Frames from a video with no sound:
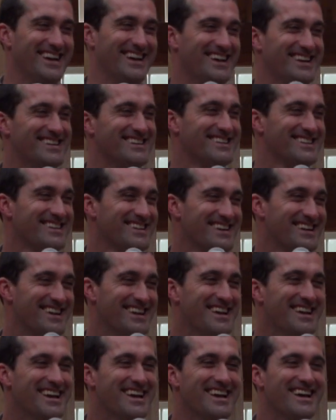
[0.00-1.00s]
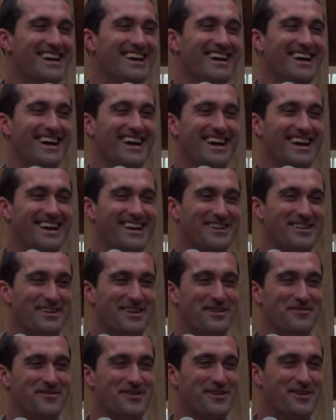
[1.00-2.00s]
and
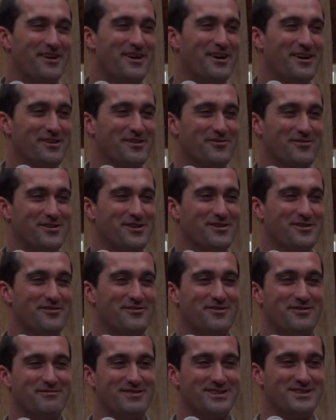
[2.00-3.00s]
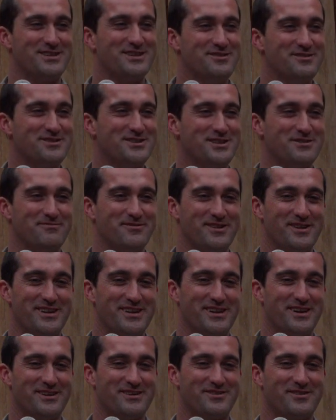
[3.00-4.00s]
and we're all grown from this huge
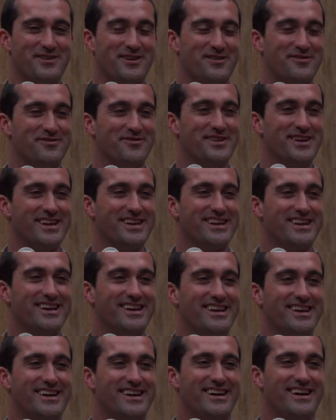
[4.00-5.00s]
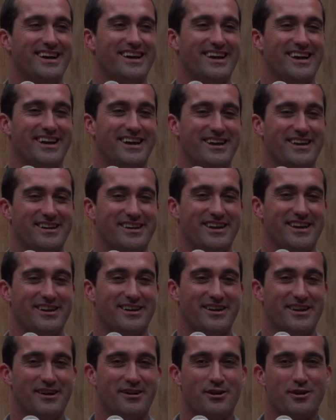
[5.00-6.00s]
community under our feet. And
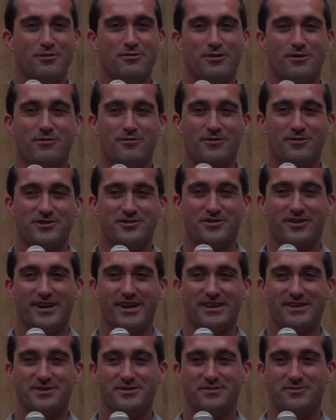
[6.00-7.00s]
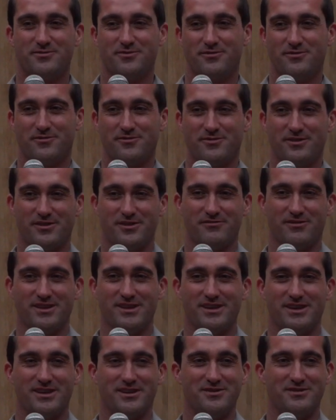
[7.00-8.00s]
in an era where we're trying to
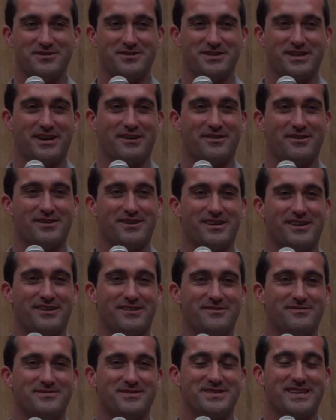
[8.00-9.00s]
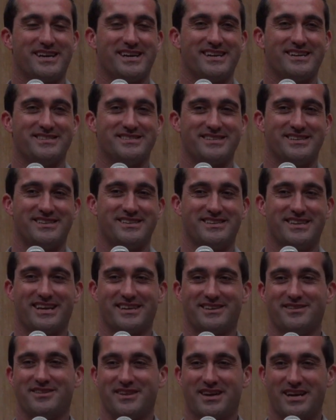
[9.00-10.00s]
really use our, our science in a
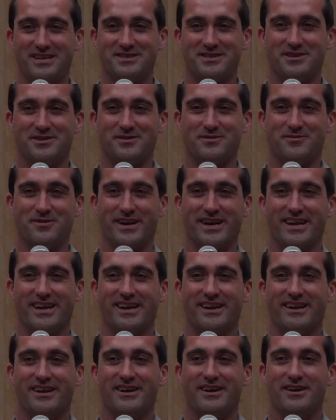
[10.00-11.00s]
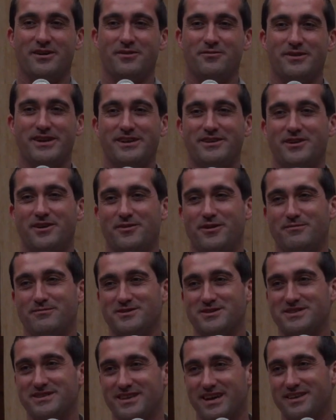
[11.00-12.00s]
technological way, we know
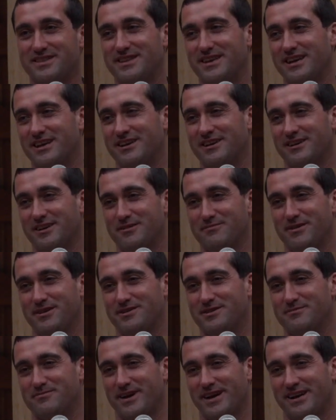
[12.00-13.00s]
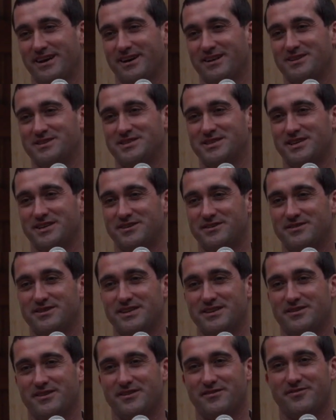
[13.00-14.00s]
almost nothing about the biology
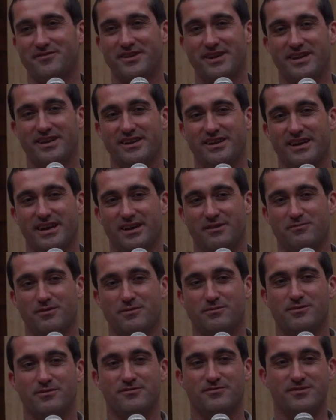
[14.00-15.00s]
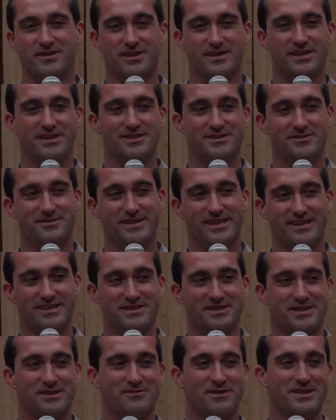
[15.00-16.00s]
underneath our feet. And what we're really doing
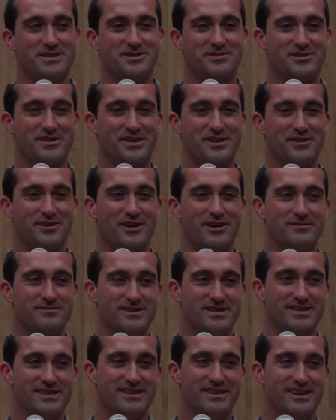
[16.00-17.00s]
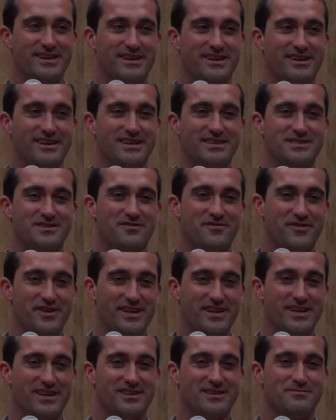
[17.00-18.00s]
in sequestering carbon is
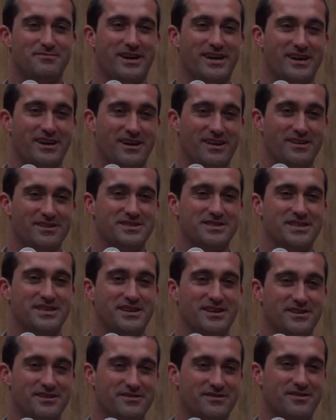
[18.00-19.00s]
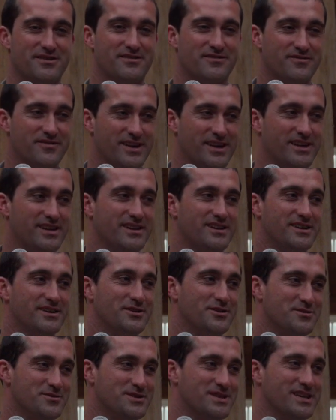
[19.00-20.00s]
feeding the biology under our feet
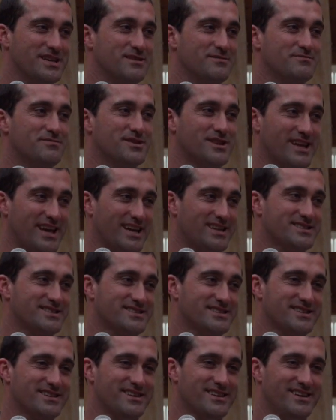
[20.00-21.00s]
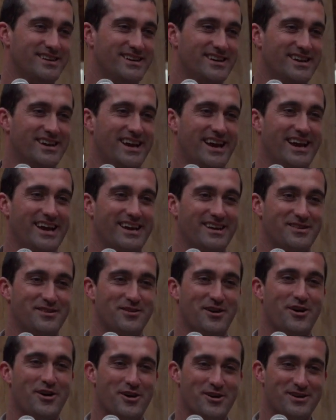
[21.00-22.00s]
using plants. And
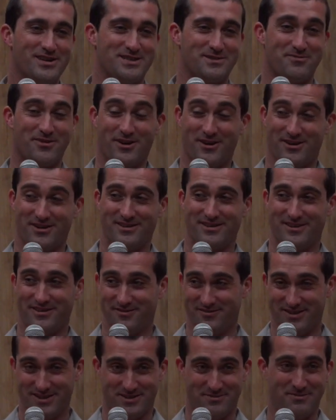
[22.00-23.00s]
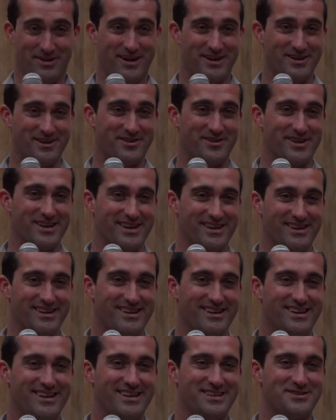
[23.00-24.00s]
the hardest part of this monitoring
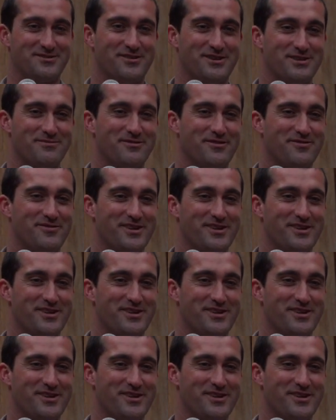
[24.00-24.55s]
is going to be